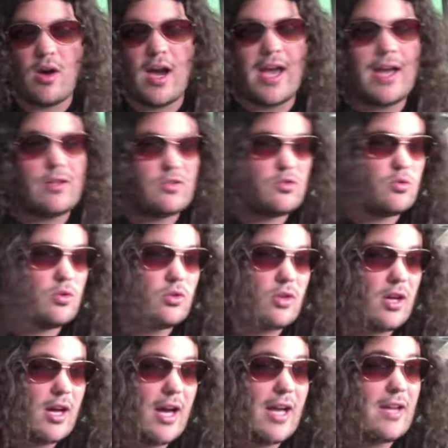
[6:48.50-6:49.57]
I
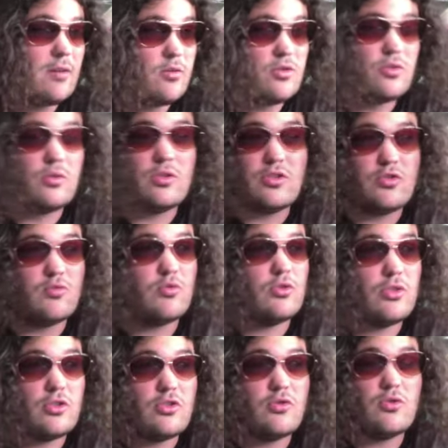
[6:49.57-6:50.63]

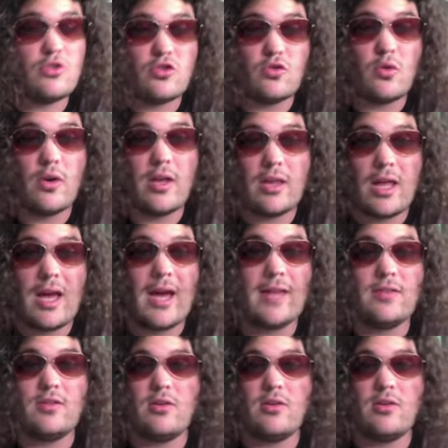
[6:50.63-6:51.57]
really do enjoy a lot.